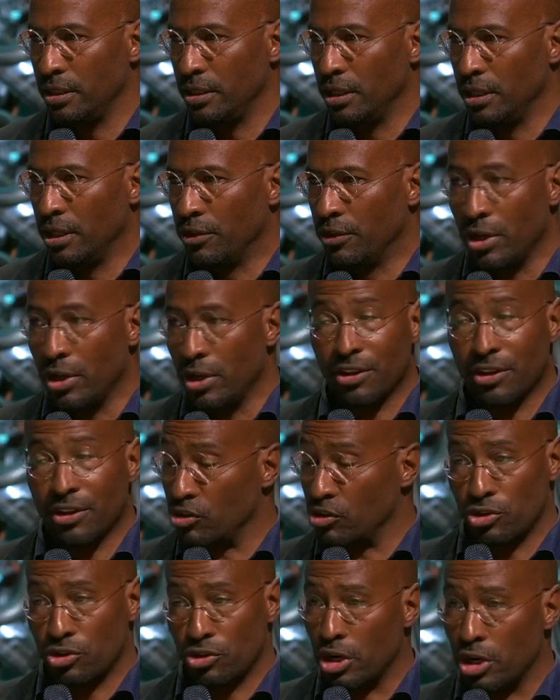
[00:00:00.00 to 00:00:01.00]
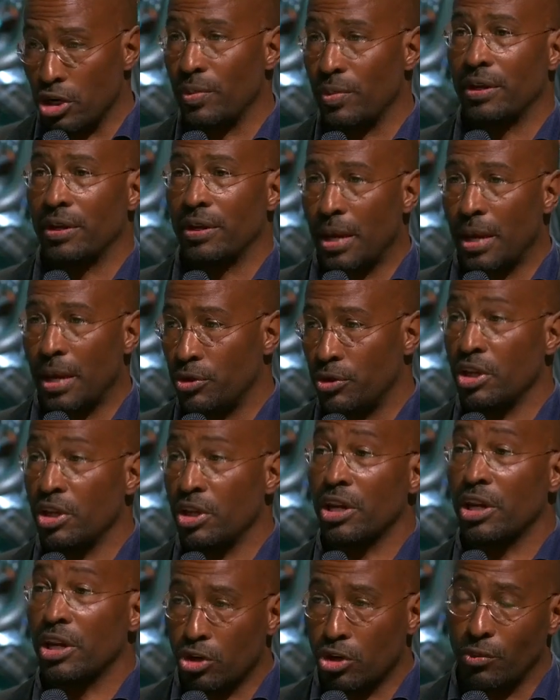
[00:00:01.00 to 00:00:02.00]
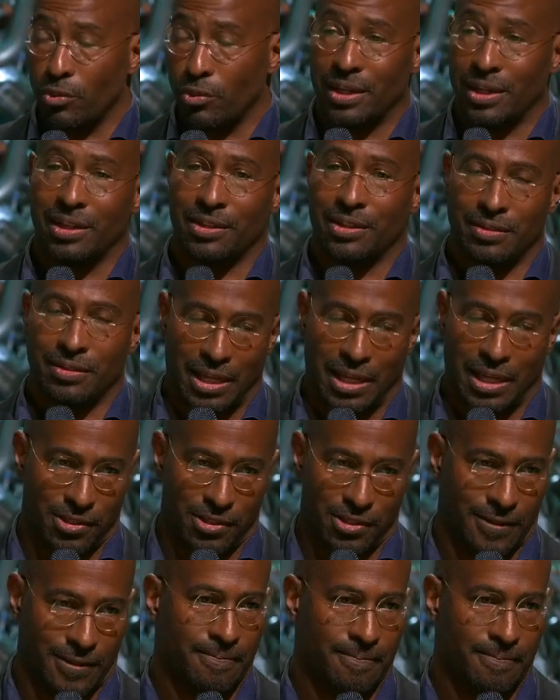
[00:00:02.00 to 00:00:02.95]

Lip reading: they're not just gonna turn around neighborhoods, they're gonna turn around this nation.